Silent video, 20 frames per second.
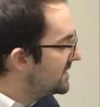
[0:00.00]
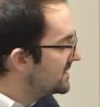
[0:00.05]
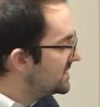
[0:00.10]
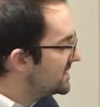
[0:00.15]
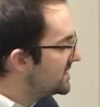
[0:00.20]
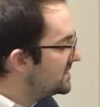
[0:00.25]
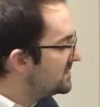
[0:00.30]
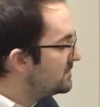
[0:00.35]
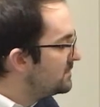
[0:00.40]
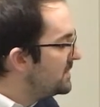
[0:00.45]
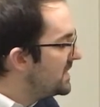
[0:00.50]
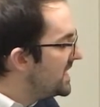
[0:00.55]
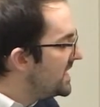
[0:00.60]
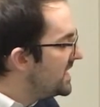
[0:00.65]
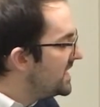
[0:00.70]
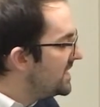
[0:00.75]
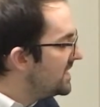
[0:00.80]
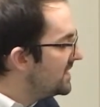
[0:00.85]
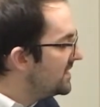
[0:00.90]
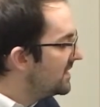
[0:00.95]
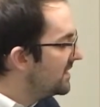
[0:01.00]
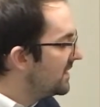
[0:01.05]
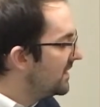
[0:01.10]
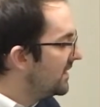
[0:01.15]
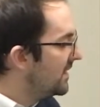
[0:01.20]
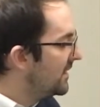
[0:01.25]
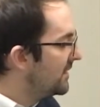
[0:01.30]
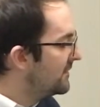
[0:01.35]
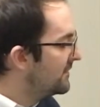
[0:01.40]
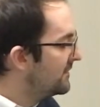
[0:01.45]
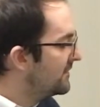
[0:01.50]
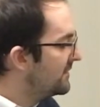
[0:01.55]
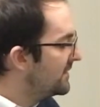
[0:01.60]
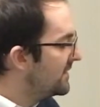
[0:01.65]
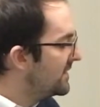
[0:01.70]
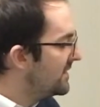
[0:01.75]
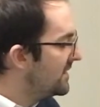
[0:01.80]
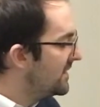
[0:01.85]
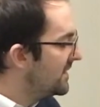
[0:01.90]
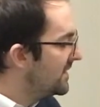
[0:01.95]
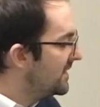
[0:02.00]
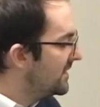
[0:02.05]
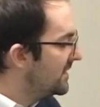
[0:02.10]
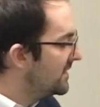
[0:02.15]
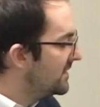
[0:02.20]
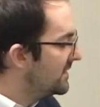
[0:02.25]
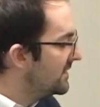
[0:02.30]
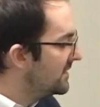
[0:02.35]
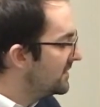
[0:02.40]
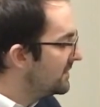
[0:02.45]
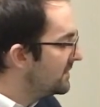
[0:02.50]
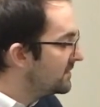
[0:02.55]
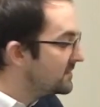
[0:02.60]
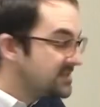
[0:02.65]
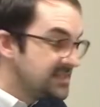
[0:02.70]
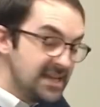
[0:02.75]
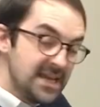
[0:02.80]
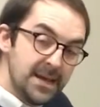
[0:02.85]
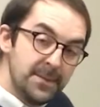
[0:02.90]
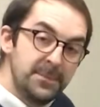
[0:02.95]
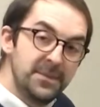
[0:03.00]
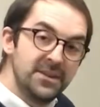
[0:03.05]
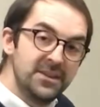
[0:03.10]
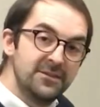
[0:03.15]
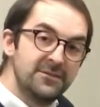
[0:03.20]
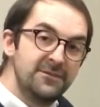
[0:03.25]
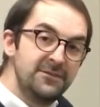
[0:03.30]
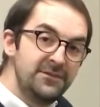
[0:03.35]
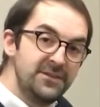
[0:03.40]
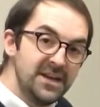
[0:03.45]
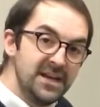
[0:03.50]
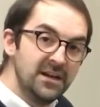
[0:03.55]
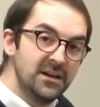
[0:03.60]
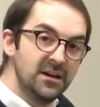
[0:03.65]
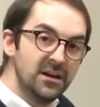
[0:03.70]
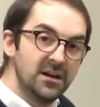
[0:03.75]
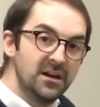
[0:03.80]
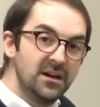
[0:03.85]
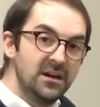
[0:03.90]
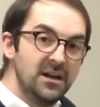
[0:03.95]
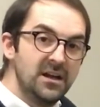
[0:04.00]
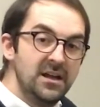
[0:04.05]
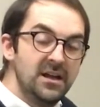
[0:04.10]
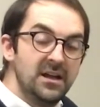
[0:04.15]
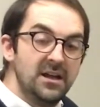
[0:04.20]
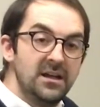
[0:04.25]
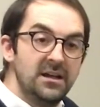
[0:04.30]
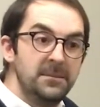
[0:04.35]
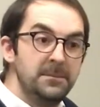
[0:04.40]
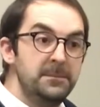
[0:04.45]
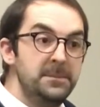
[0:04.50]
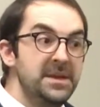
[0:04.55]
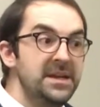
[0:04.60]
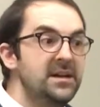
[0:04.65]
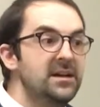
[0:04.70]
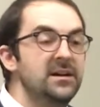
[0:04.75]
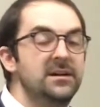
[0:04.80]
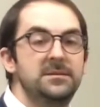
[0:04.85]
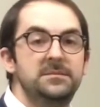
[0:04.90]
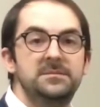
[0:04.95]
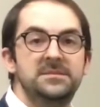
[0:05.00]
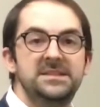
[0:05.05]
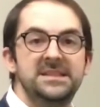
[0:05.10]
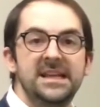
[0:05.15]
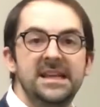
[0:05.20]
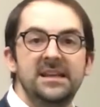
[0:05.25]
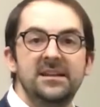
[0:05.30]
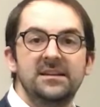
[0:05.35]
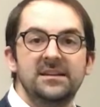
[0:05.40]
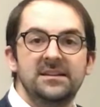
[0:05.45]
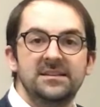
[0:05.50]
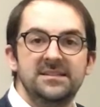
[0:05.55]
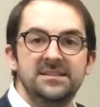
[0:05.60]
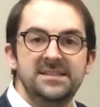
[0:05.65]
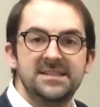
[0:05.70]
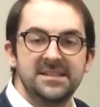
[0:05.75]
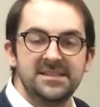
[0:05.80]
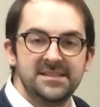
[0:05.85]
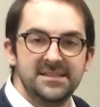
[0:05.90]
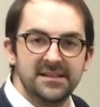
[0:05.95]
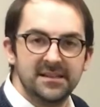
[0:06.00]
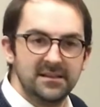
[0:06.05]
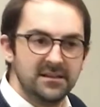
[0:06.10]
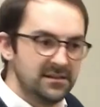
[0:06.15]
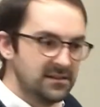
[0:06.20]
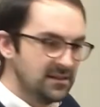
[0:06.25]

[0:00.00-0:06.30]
speed of the tip of the finger becomes inconsistent.